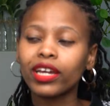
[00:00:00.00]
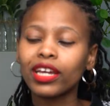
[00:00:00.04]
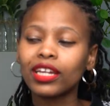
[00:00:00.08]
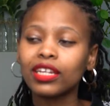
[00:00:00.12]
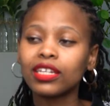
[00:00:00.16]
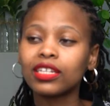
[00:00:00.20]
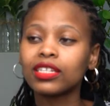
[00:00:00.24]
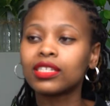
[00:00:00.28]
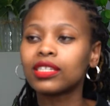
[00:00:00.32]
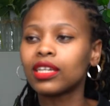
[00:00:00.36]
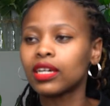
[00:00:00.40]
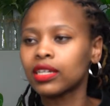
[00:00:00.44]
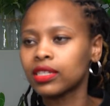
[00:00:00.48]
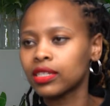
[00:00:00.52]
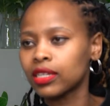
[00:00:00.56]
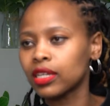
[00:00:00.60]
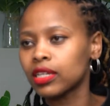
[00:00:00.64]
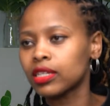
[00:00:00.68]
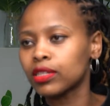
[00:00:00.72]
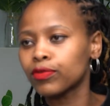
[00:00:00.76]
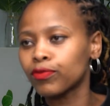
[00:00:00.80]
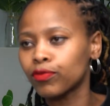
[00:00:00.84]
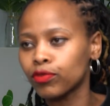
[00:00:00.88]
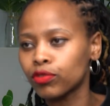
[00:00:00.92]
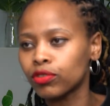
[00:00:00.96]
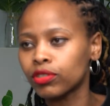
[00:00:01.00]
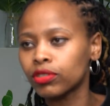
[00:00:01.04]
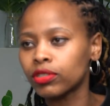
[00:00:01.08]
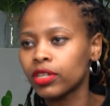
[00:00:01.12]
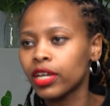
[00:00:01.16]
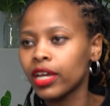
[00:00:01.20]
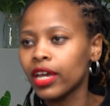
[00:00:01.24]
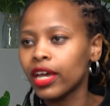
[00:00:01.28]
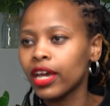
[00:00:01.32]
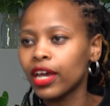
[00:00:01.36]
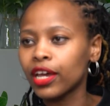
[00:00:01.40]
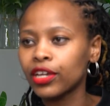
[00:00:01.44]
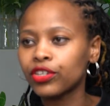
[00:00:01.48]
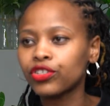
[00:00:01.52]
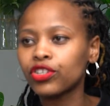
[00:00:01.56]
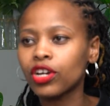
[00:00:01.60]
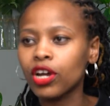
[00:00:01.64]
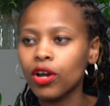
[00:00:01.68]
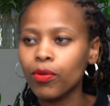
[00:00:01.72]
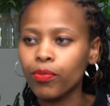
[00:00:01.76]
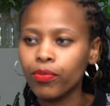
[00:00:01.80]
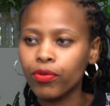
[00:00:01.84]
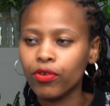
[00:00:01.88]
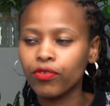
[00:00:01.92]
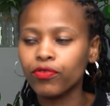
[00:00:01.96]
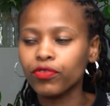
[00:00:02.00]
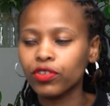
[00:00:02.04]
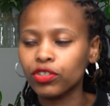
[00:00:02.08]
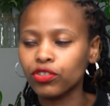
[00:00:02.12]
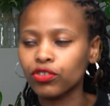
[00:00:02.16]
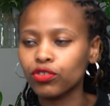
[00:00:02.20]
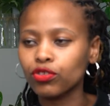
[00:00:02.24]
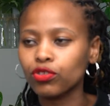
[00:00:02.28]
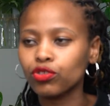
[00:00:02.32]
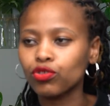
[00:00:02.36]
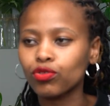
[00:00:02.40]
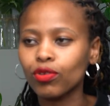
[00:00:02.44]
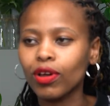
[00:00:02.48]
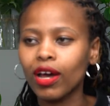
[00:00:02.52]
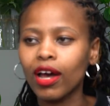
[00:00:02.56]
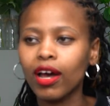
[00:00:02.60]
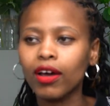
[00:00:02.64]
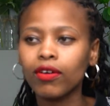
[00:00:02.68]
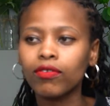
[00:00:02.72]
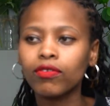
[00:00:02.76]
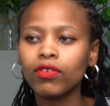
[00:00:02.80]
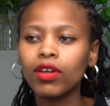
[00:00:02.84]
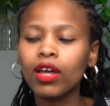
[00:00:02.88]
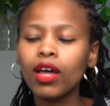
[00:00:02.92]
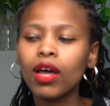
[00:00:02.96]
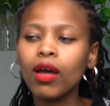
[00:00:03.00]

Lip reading: any successful HR professional to have.